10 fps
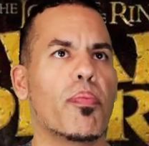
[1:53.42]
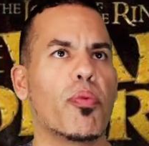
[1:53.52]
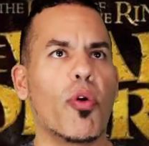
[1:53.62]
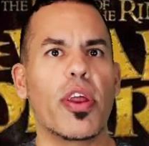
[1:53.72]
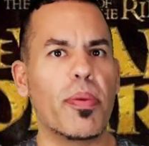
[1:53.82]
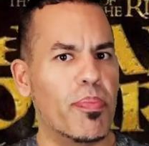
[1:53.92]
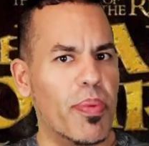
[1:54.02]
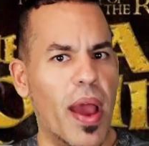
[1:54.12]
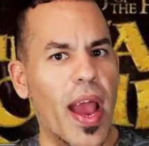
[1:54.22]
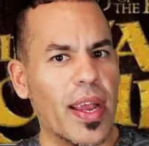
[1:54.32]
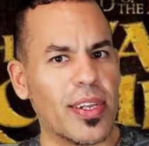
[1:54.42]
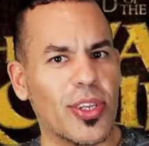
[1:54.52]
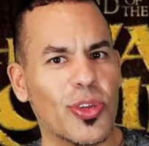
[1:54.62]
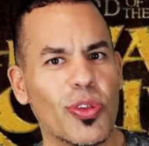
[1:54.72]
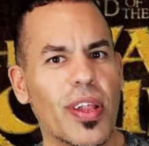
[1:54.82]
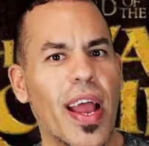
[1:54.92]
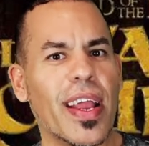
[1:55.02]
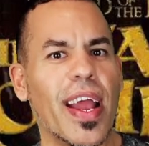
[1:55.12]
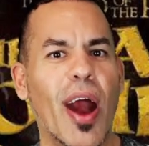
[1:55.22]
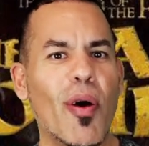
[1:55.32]
brought it back to
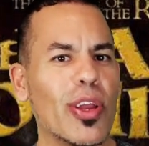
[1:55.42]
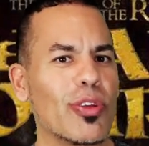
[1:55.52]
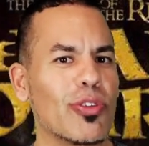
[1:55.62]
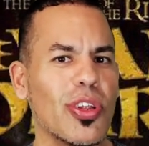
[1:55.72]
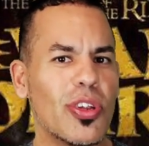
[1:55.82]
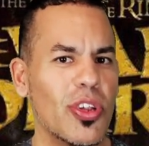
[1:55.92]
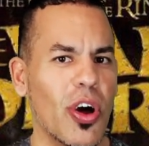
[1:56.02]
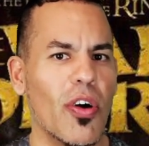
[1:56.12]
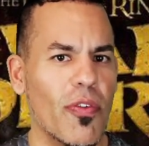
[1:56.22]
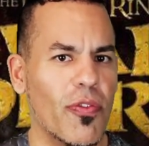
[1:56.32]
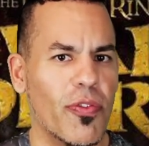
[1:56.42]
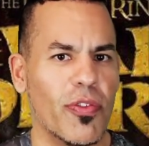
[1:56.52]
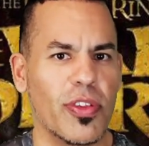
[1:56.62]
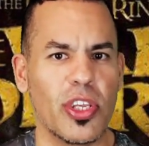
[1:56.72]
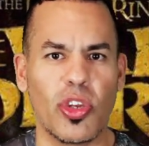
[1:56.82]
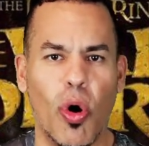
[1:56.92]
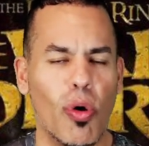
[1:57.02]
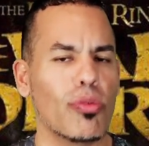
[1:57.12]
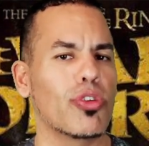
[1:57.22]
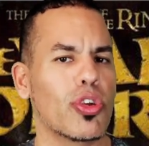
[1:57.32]
like how I used to love these
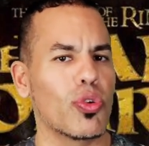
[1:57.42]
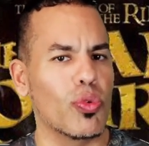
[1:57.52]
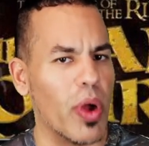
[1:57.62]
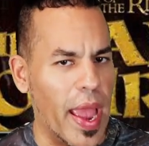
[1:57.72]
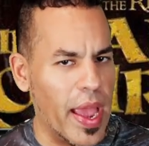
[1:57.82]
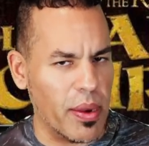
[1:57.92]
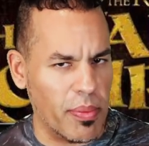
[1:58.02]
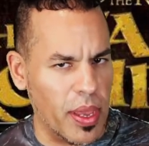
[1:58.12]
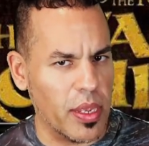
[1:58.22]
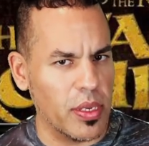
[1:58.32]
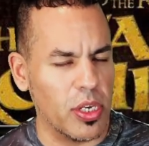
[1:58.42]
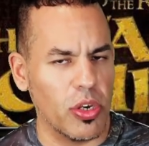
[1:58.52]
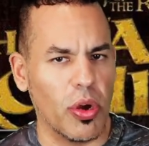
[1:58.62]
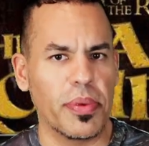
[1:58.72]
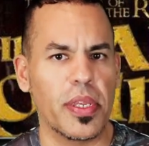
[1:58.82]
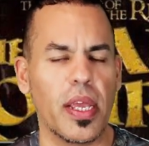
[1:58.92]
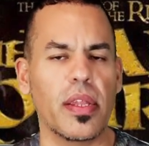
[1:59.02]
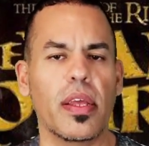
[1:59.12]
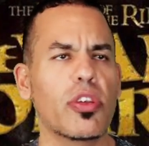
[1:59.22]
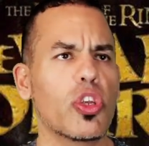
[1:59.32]
old school animes. You know what I'm
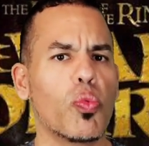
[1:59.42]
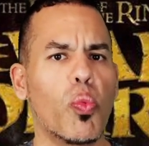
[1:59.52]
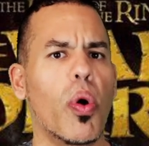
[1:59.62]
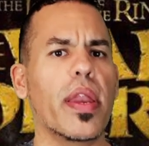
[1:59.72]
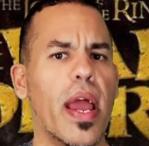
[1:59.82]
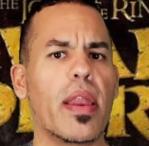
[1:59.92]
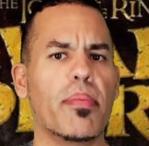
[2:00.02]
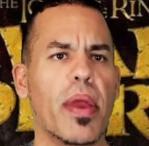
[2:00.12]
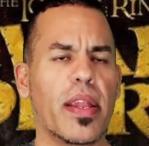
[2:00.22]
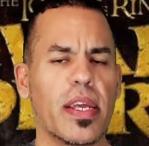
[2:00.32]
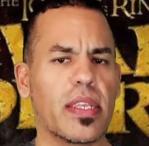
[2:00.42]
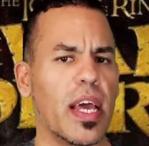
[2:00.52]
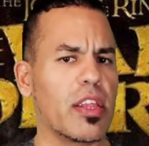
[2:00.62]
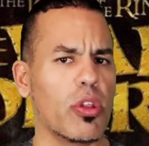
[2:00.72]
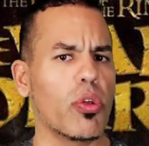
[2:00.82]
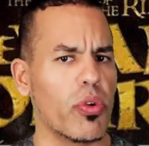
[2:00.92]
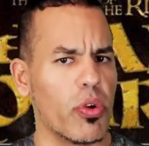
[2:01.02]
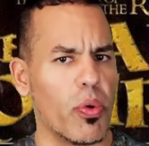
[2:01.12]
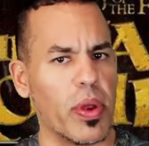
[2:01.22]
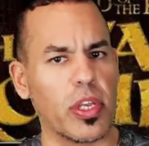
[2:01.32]
saying? There's this one anime that's like the Lord
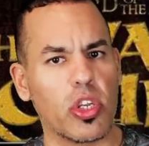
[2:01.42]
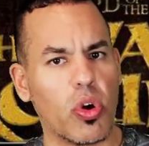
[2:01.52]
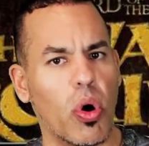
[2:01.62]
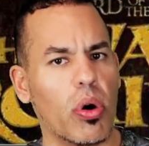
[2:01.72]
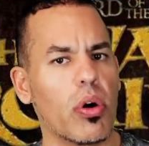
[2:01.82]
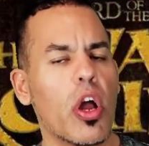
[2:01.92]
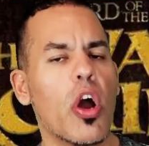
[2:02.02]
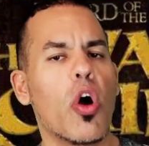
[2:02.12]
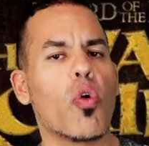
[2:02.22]
of the Rings called